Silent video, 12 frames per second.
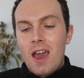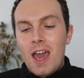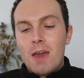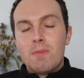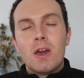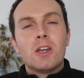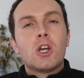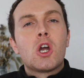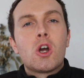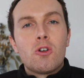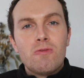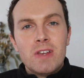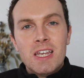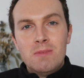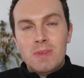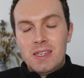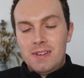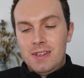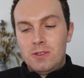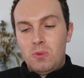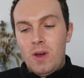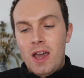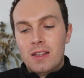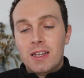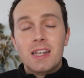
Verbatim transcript: um, and creamy as well.